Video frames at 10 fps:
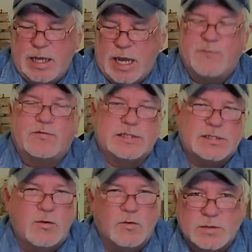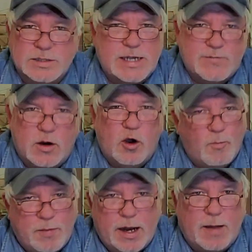if the schools ever
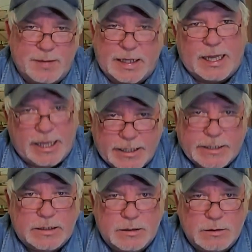open up again,